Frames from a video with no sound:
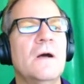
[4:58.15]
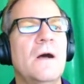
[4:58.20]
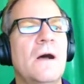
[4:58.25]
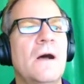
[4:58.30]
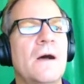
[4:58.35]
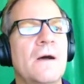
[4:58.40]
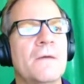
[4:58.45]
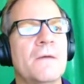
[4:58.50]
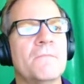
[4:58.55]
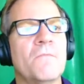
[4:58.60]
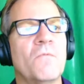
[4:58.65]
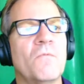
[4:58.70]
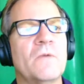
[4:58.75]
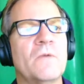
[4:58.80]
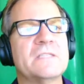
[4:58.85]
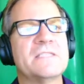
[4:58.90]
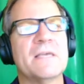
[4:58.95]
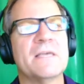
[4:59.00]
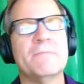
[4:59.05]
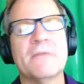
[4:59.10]
When
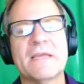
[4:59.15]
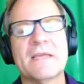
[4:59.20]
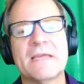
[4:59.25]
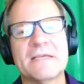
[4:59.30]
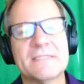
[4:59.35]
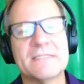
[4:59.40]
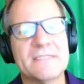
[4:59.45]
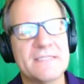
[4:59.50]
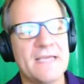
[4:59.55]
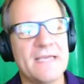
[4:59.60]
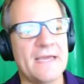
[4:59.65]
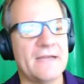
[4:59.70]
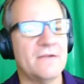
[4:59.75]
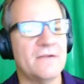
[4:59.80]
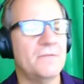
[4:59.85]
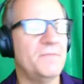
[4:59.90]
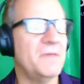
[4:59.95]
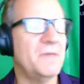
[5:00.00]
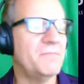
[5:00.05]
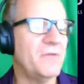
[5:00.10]
somebody gets sick
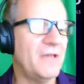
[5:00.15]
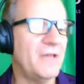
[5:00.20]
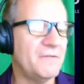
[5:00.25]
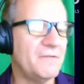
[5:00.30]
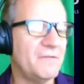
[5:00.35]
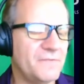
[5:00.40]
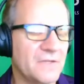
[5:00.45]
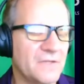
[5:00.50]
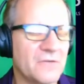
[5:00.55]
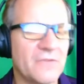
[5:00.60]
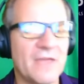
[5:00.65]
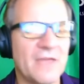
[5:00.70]
or people have flu,